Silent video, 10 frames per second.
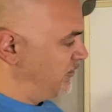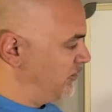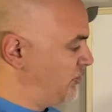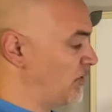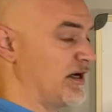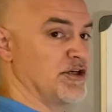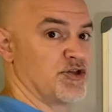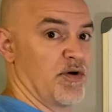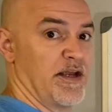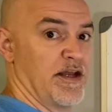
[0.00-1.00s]
Do I
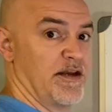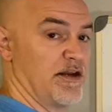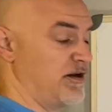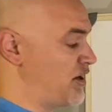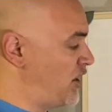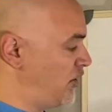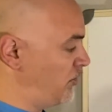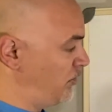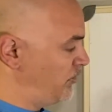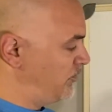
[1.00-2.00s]
enjoy it?
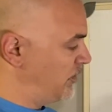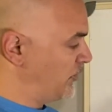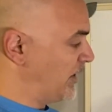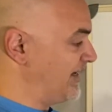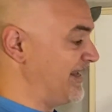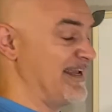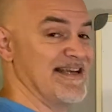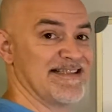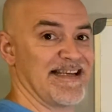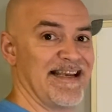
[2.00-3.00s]
No. Okay,
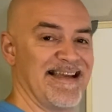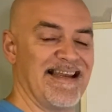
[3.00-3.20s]
is it